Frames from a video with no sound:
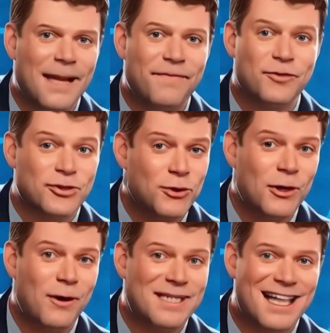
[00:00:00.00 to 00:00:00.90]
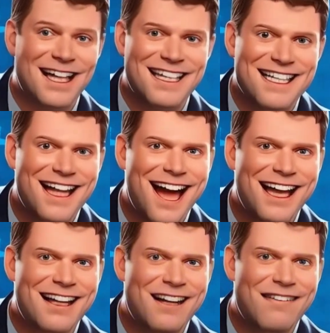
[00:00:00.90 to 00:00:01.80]
If your studio has LED
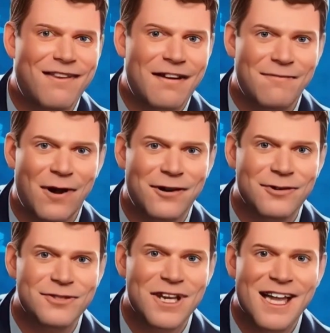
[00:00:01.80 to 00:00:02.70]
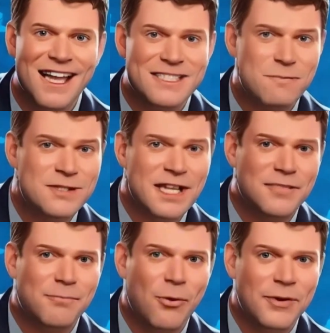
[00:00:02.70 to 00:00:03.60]
lighting, 5 monitors, and smells like
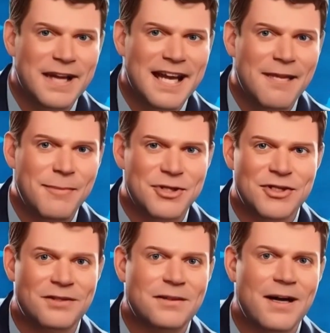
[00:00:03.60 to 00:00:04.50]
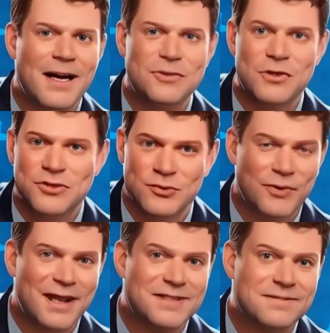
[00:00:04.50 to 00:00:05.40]
Chipotle and ambition, I trust your
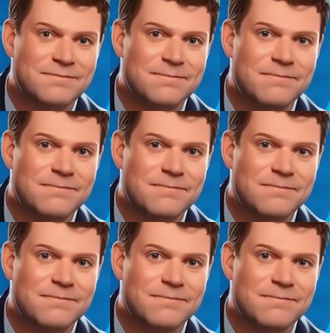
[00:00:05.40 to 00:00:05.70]
trades.